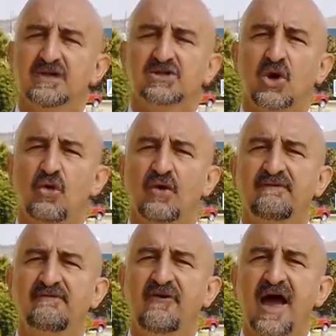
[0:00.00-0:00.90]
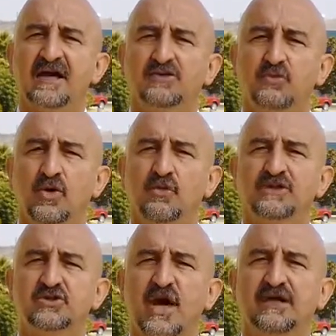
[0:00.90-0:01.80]
So, in fact, what we
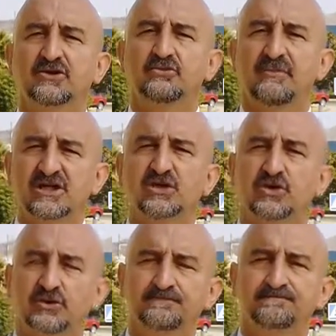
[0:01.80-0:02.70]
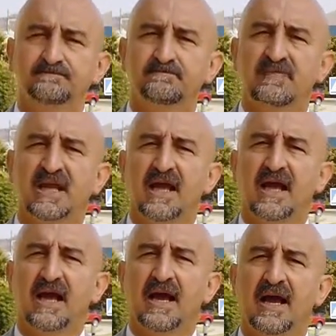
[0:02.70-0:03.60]
try to measure
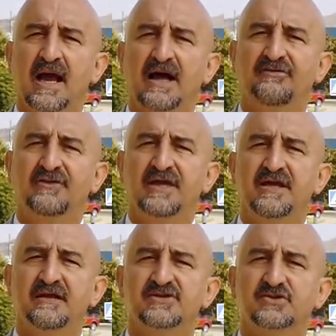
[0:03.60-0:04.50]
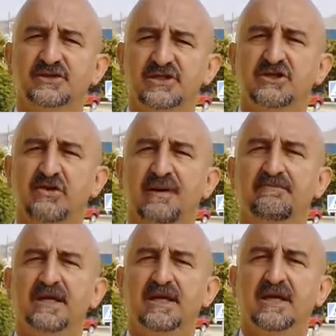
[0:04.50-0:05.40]
at the strategigram